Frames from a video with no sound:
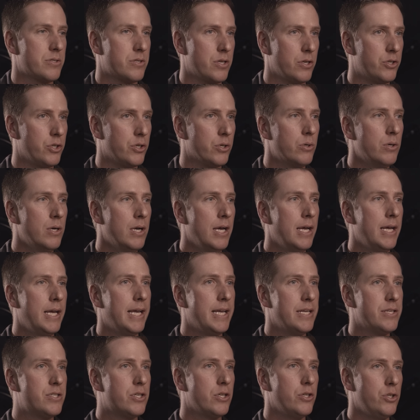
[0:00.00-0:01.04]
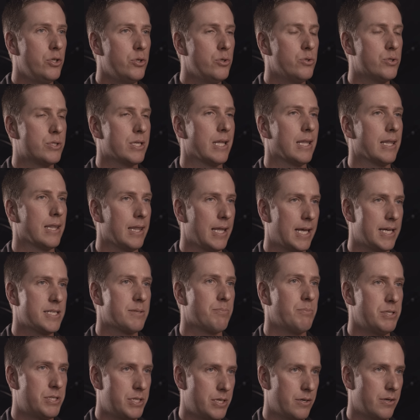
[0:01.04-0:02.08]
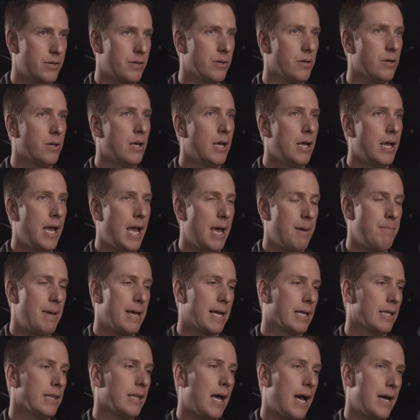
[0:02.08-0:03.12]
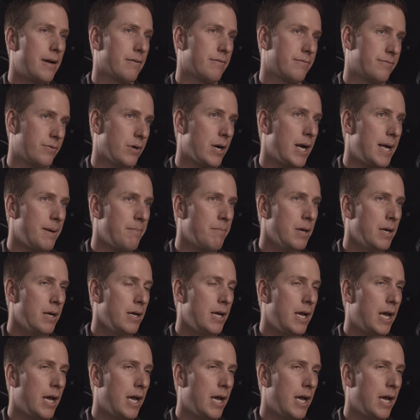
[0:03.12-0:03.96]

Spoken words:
us to do is to use less material and make a lighter frame.